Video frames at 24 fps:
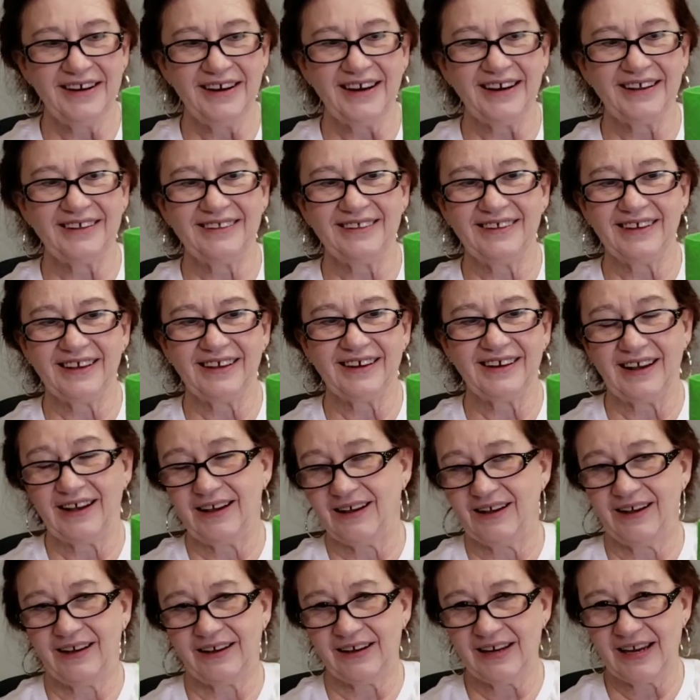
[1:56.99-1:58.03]
And then
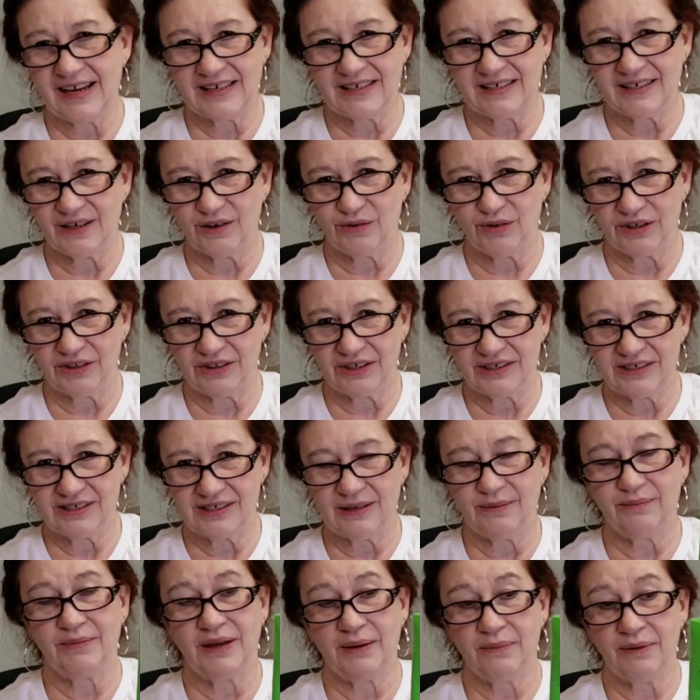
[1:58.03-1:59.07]
I can't tell you what they
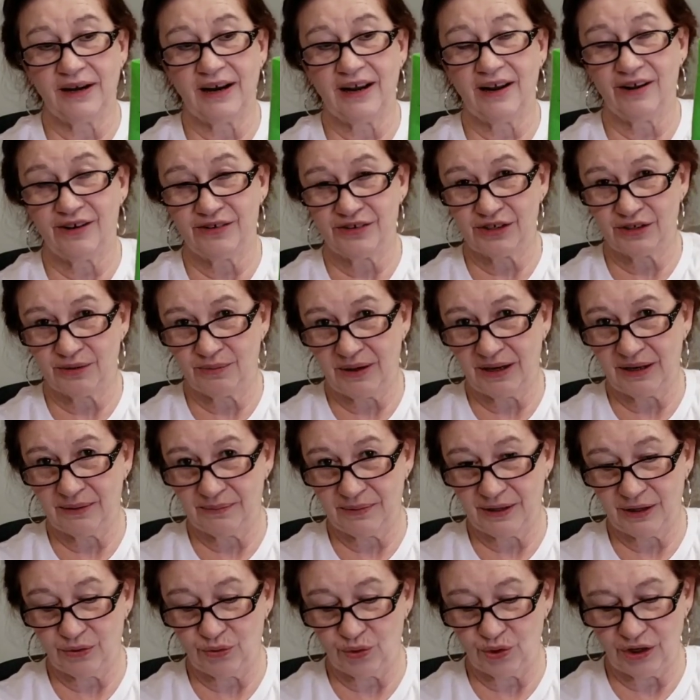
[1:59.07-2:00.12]
sent me, but I also made
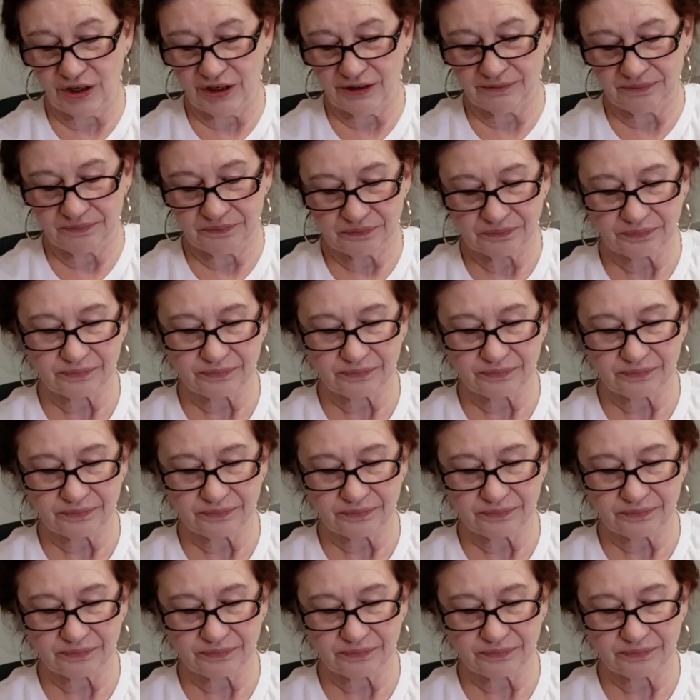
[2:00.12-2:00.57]
me one.